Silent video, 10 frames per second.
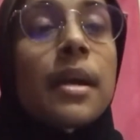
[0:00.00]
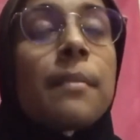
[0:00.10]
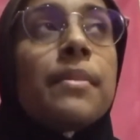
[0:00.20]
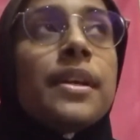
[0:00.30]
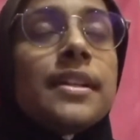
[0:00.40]

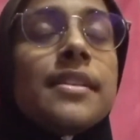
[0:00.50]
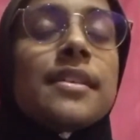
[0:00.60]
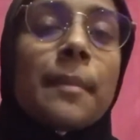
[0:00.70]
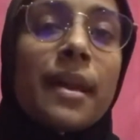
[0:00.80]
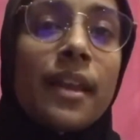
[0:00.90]
British
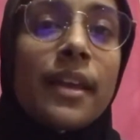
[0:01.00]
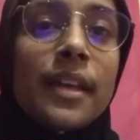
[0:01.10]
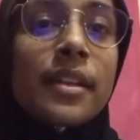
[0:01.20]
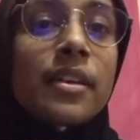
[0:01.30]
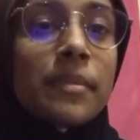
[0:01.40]
and
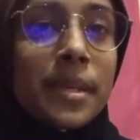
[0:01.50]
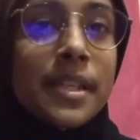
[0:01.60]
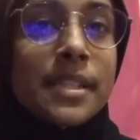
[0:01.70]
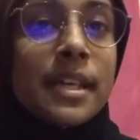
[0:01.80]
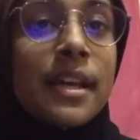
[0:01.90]
Malayan
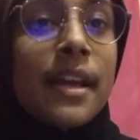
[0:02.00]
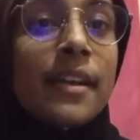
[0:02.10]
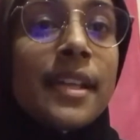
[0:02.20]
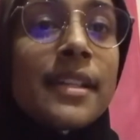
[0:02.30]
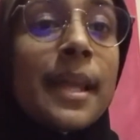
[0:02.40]
governments
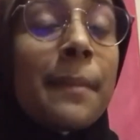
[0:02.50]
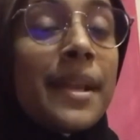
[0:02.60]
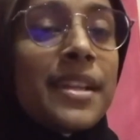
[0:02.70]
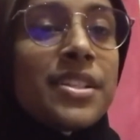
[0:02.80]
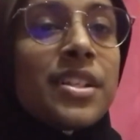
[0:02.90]
agreed that
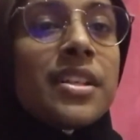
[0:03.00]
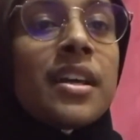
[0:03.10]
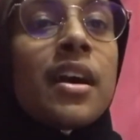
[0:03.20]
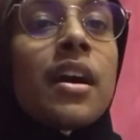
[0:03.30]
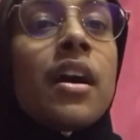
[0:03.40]
Malaysia
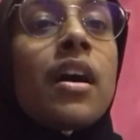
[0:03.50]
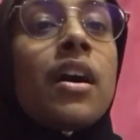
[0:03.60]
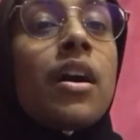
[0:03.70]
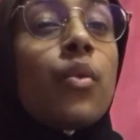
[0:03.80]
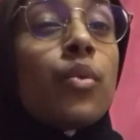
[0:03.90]

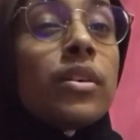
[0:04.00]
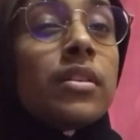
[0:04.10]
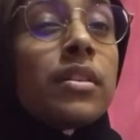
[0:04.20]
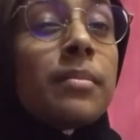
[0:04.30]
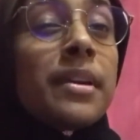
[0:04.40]

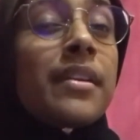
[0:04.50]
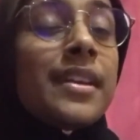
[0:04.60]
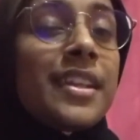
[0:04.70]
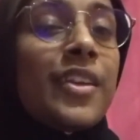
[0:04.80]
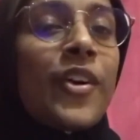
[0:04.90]
will be
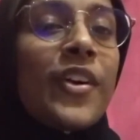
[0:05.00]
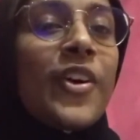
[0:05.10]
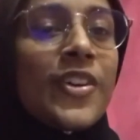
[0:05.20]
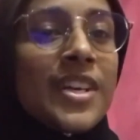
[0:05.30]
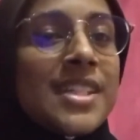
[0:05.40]
created on
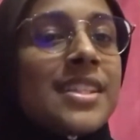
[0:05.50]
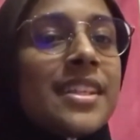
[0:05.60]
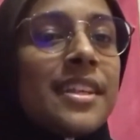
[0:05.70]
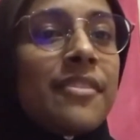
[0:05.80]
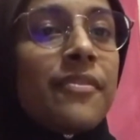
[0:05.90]
August
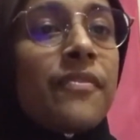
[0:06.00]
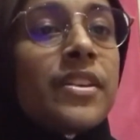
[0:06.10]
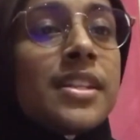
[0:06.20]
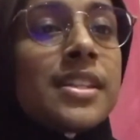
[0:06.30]
31st,